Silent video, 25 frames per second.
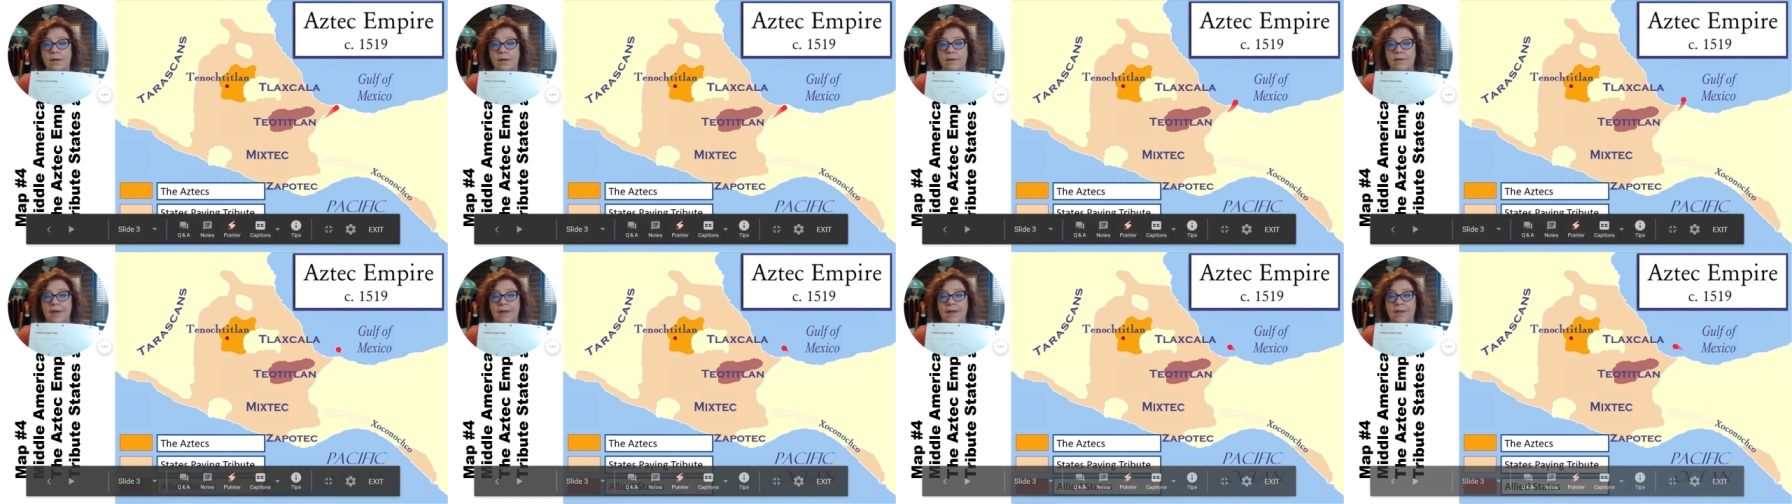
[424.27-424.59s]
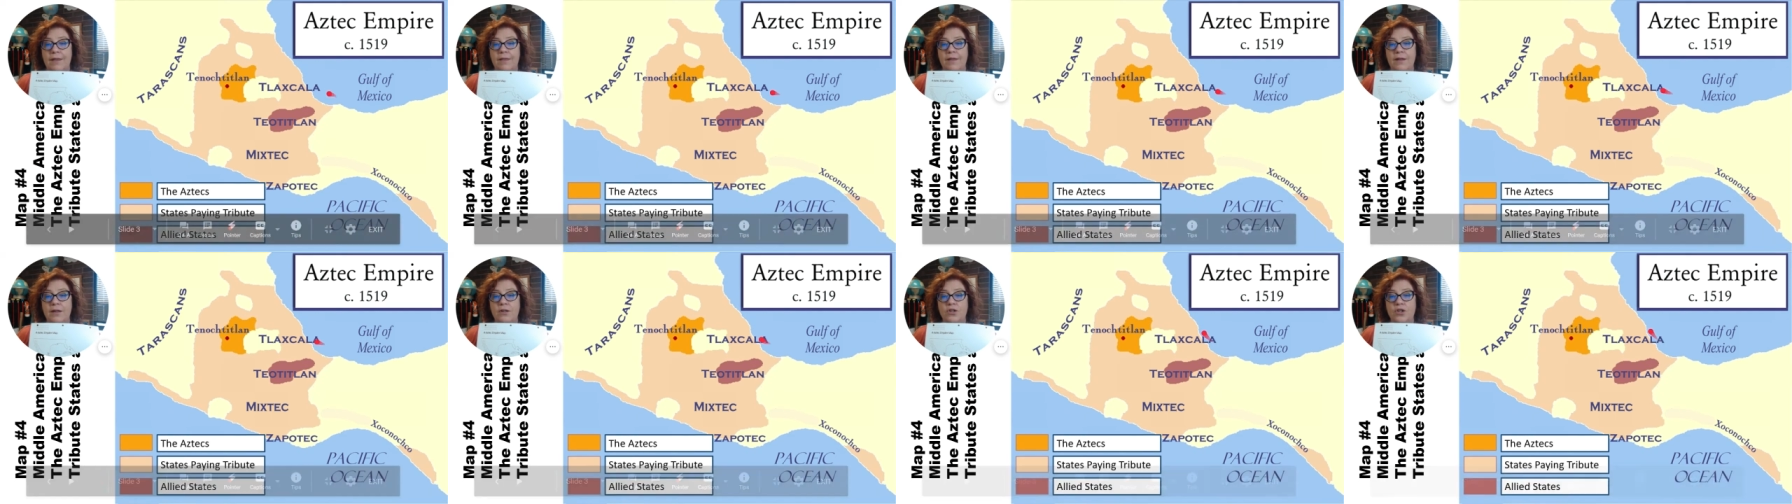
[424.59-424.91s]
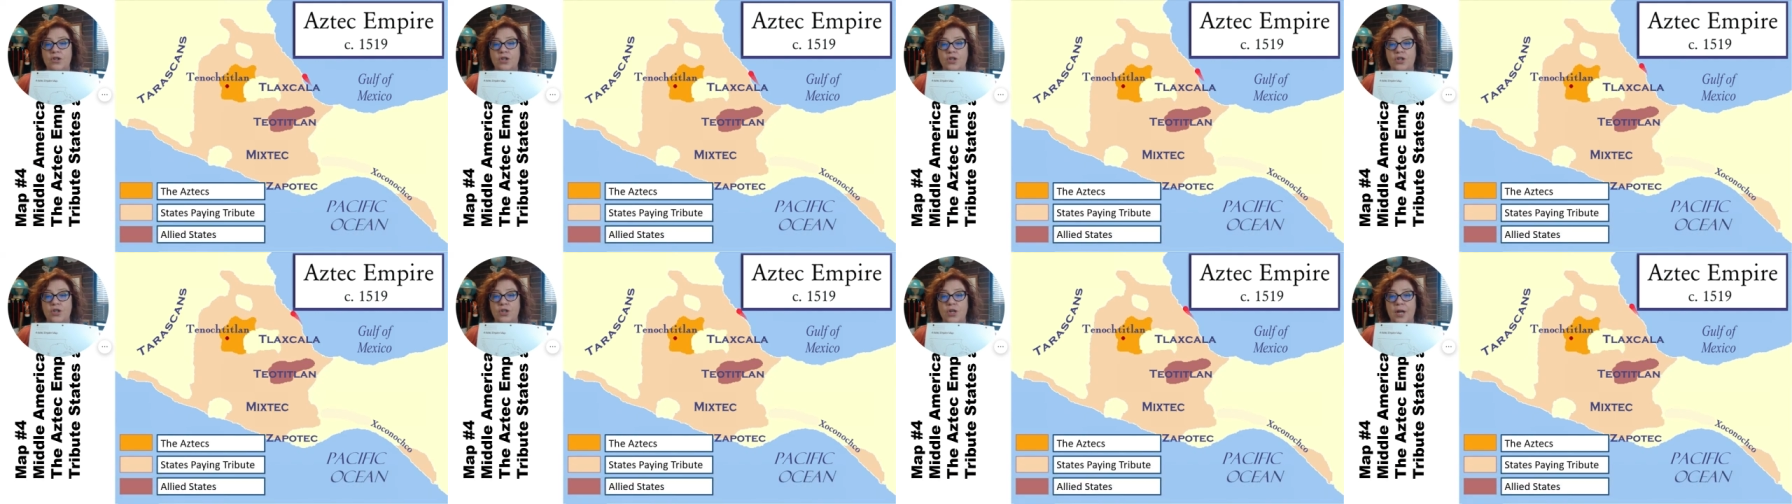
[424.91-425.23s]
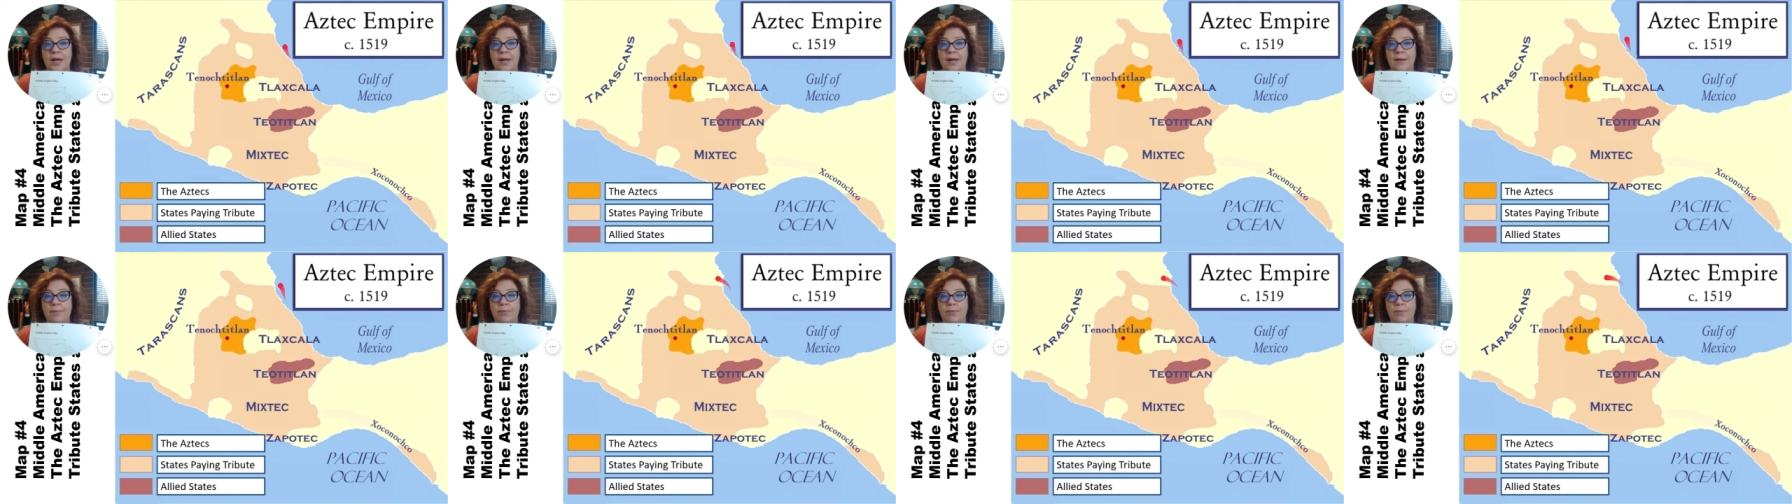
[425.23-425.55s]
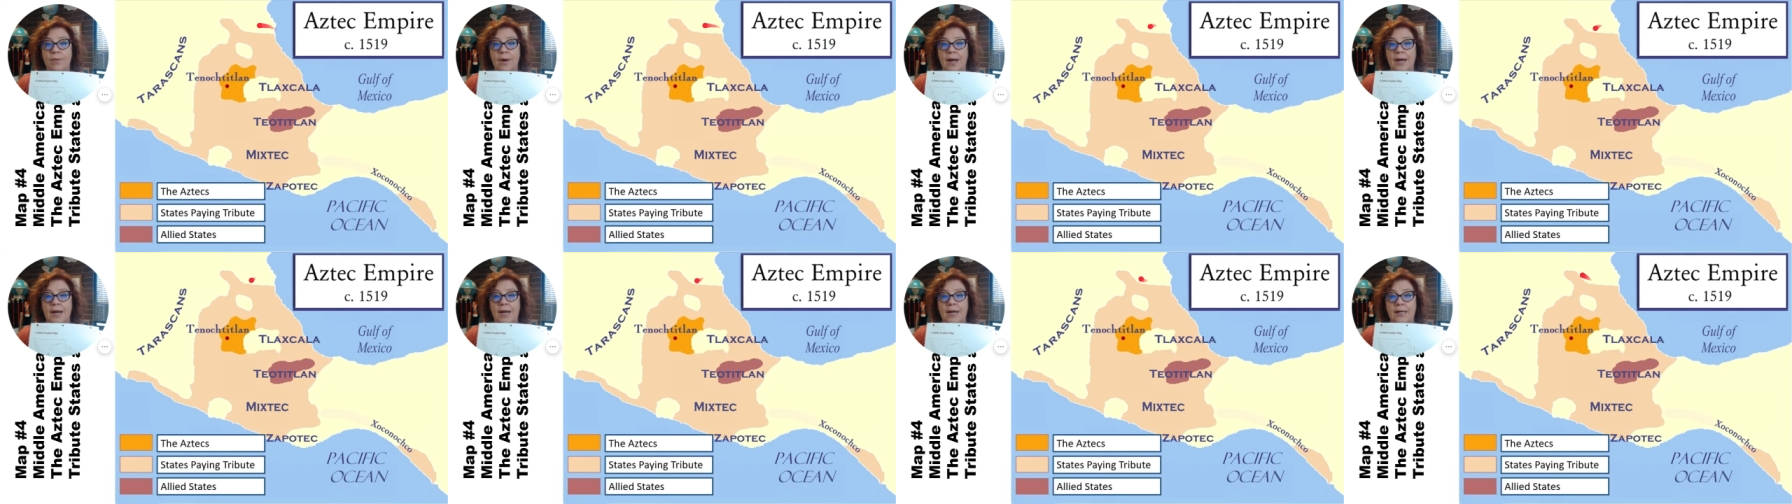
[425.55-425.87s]
that this shape
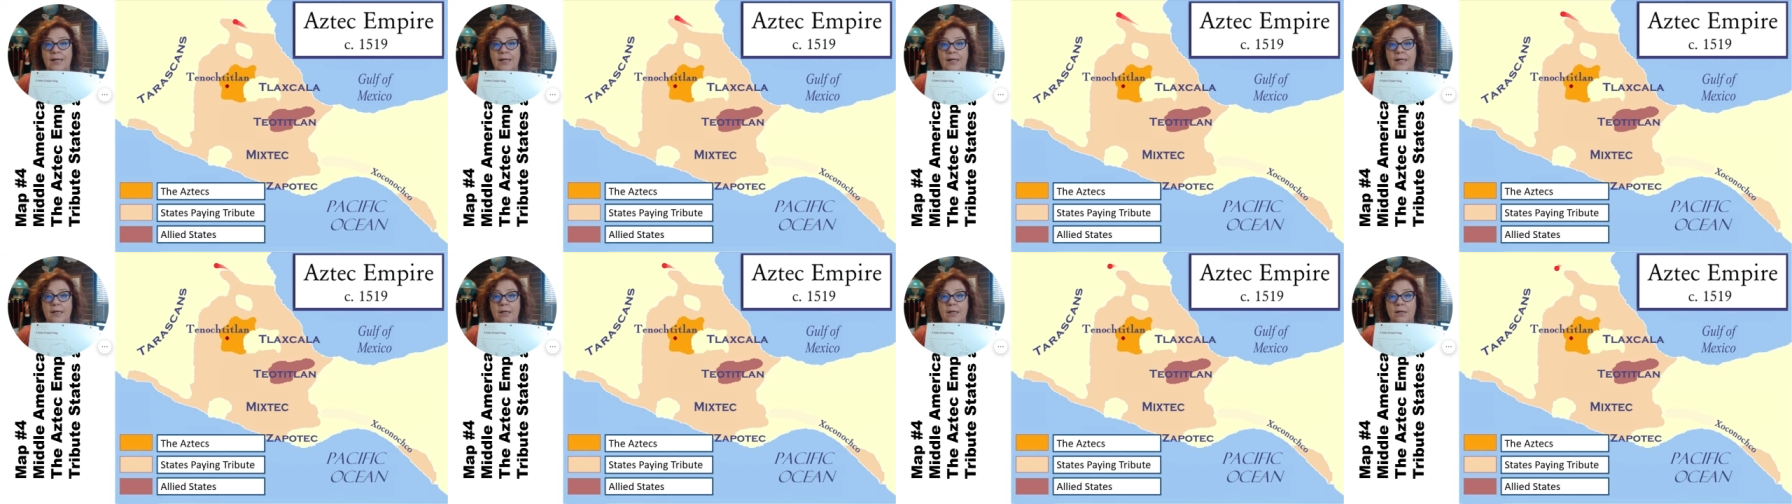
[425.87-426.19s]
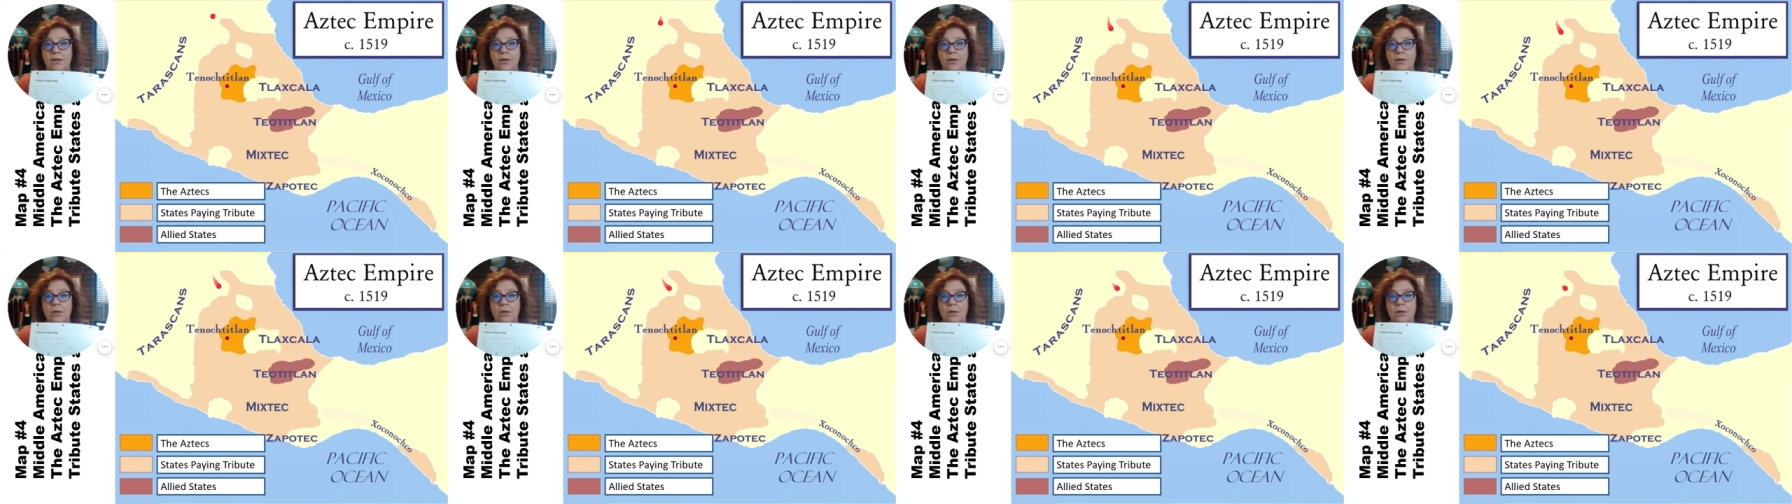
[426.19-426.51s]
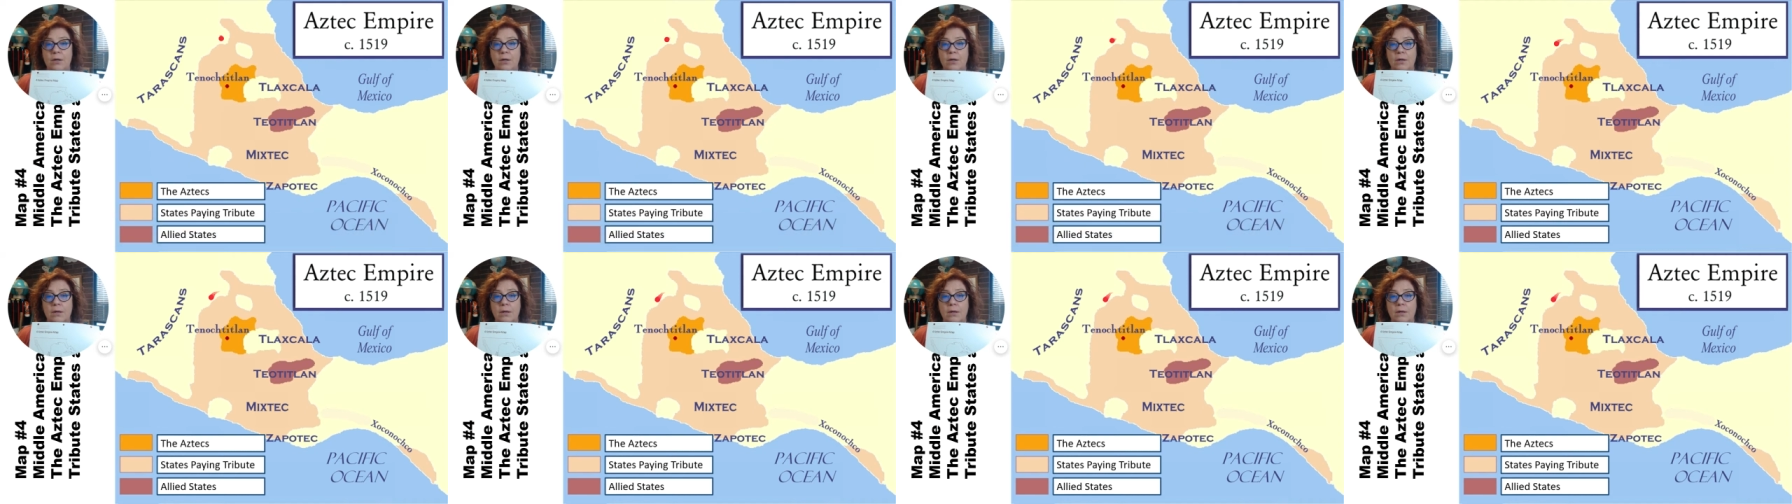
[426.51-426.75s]
right here